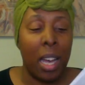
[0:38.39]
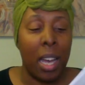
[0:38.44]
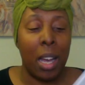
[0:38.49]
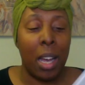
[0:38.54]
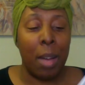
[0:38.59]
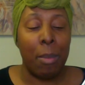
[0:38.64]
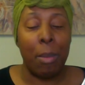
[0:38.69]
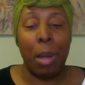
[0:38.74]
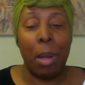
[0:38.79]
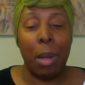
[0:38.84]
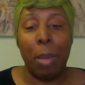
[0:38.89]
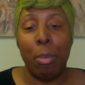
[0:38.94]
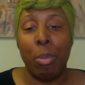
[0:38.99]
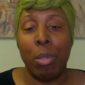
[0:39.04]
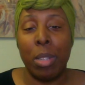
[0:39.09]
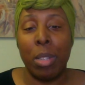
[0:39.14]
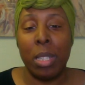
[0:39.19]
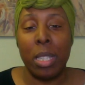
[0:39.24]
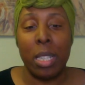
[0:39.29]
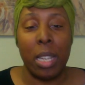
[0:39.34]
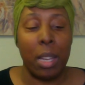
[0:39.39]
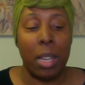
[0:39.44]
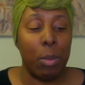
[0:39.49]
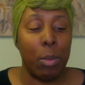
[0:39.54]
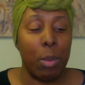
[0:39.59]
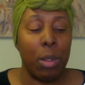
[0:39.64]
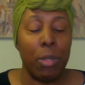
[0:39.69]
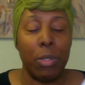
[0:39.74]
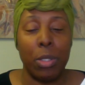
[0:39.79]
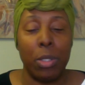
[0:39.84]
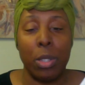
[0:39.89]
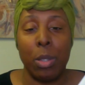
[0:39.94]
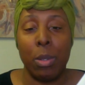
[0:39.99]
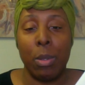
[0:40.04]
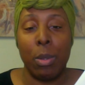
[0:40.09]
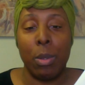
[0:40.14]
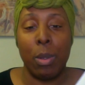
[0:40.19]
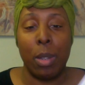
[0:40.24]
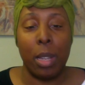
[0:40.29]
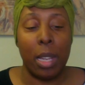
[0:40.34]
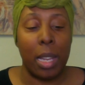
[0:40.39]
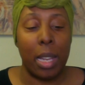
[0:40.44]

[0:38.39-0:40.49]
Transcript: I printed it with two